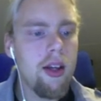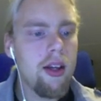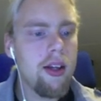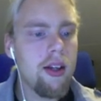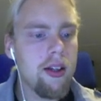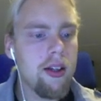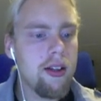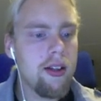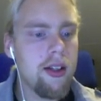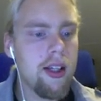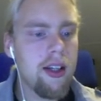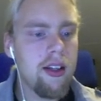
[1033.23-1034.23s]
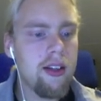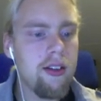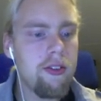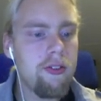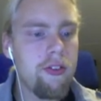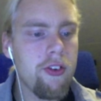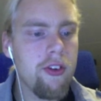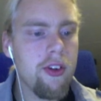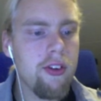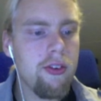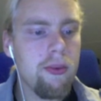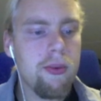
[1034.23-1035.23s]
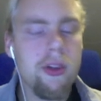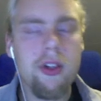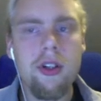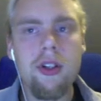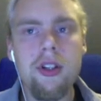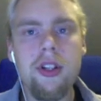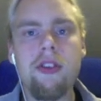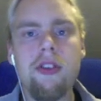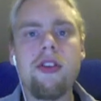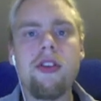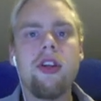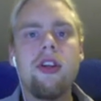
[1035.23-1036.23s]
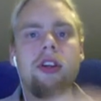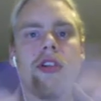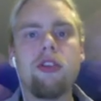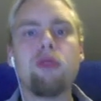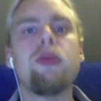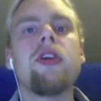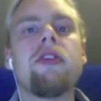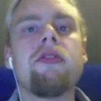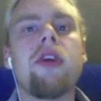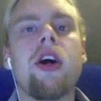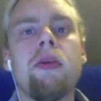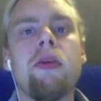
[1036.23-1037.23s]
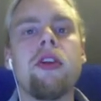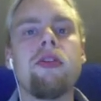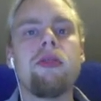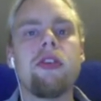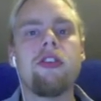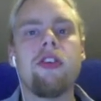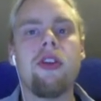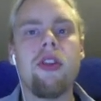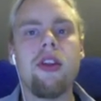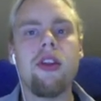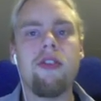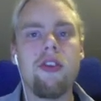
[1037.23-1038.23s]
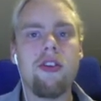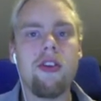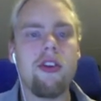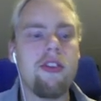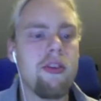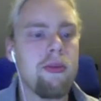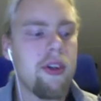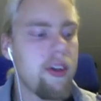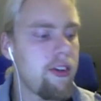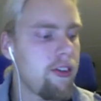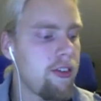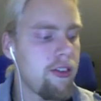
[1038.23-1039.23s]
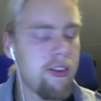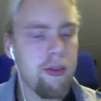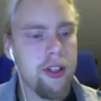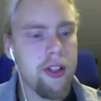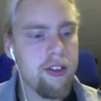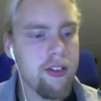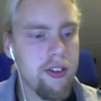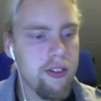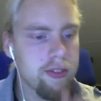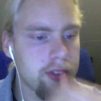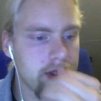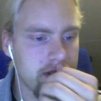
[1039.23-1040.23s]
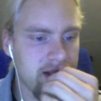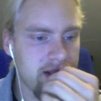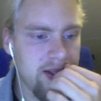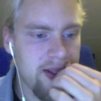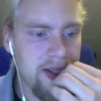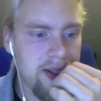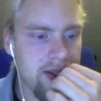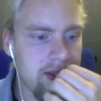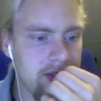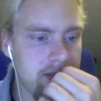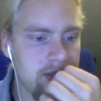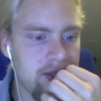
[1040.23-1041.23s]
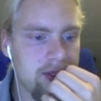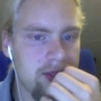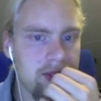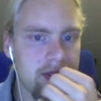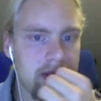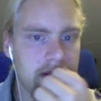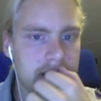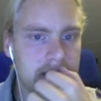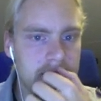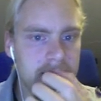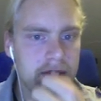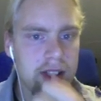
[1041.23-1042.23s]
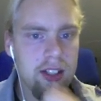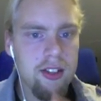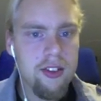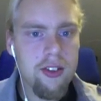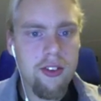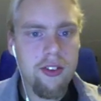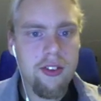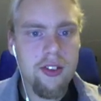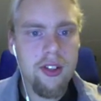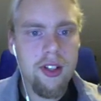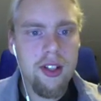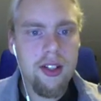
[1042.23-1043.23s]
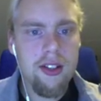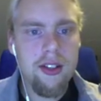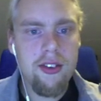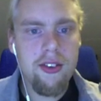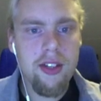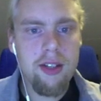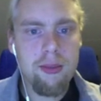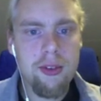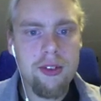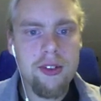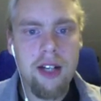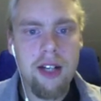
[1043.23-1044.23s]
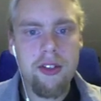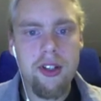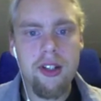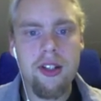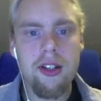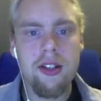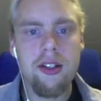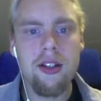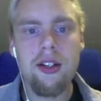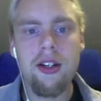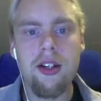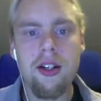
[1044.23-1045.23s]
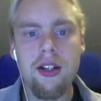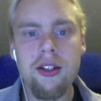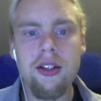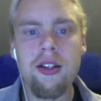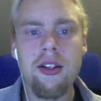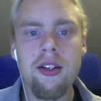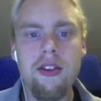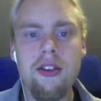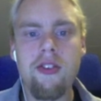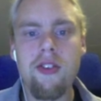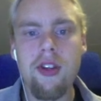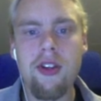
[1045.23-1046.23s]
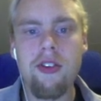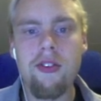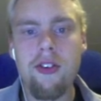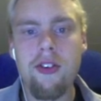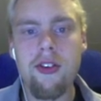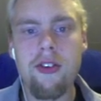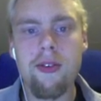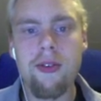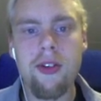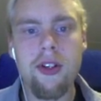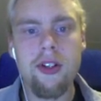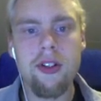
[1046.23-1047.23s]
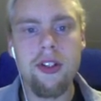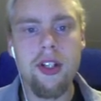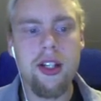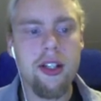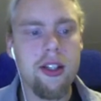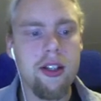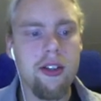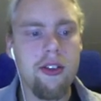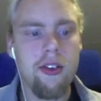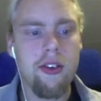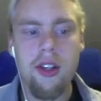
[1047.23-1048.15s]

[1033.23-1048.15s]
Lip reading: A physics world is the global environment which in the physics simulation is run. So we can just disable gravity on the scene's physics world and it's